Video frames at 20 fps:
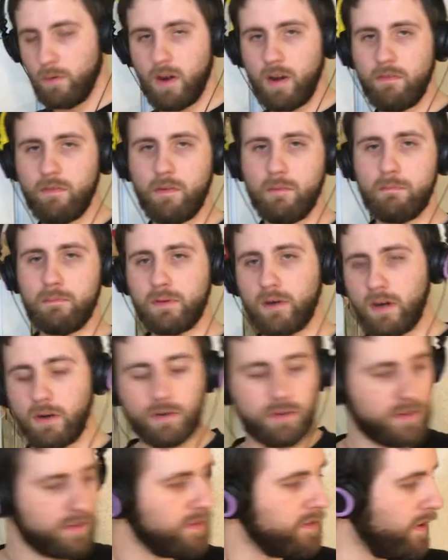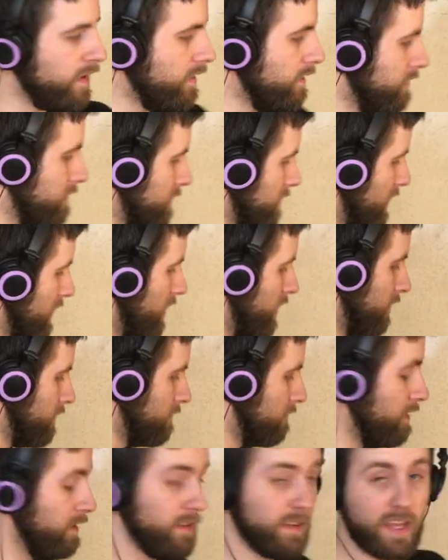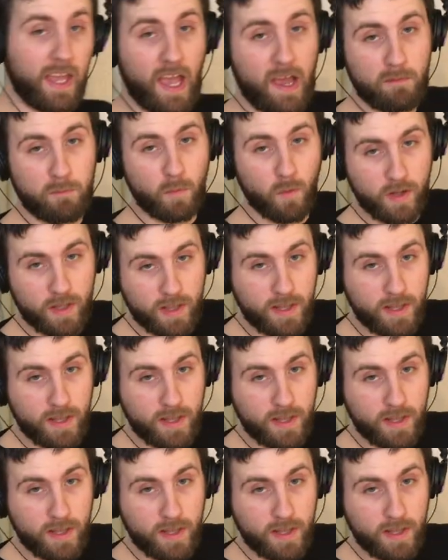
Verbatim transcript: one of them broke, so you know you only have